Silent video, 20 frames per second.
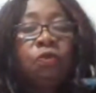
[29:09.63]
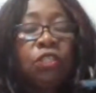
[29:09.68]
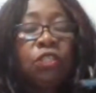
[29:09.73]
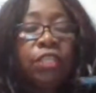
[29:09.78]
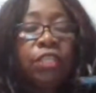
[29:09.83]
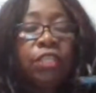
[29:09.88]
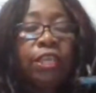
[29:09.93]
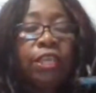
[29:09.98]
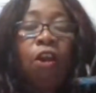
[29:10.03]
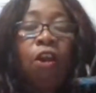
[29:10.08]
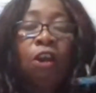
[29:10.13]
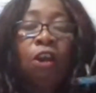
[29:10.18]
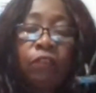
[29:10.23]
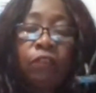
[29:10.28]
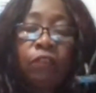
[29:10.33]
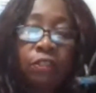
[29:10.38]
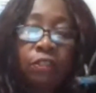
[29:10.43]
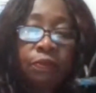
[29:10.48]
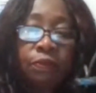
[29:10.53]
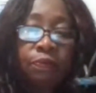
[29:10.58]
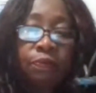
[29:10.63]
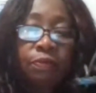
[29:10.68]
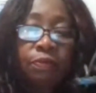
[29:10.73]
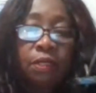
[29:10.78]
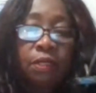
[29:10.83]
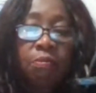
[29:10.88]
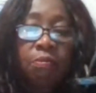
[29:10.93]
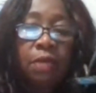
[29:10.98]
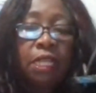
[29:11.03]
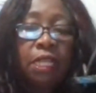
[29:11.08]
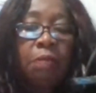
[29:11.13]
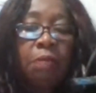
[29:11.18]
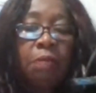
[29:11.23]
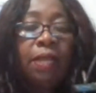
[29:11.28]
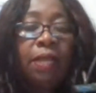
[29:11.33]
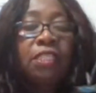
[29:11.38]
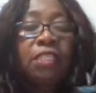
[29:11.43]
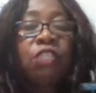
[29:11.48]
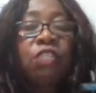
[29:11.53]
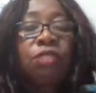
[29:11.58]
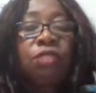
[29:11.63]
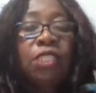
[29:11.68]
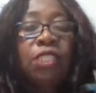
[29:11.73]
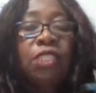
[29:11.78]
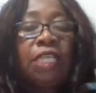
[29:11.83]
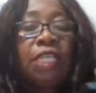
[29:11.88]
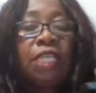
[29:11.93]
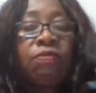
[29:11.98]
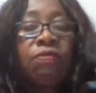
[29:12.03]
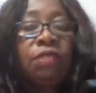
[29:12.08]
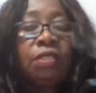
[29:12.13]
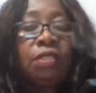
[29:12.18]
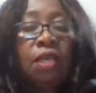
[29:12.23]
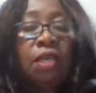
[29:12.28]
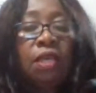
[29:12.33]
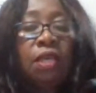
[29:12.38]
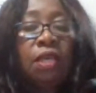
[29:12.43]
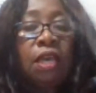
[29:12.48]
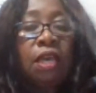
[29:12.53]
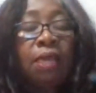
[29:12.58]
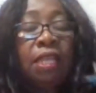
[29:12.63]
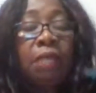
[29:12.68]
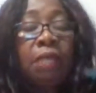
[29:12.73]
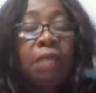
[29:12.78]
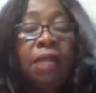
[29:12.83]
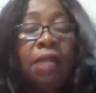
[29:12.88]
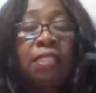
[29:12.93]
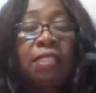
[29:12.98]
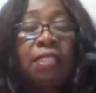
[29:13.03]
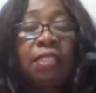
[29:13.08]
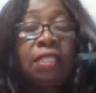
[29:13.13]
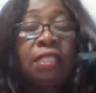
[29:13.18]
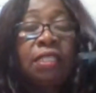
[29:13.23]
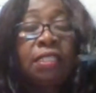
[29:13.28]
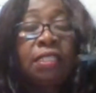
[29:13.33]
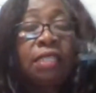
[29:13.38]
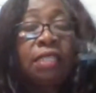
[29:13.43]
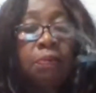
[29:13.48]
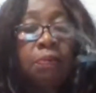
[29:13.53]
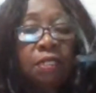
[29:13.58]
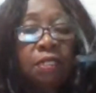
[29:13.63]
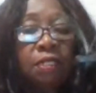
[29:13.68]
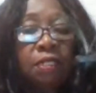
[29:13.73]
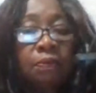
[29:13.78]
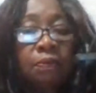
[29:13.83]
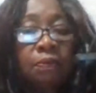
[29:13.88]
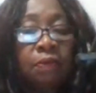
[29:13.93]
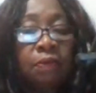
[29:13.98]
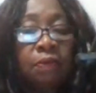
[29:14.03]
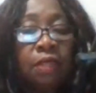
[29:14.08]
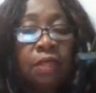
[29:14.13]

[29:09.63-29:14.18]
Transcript: in which they are offered. Many blessings received, and many blessings accepted.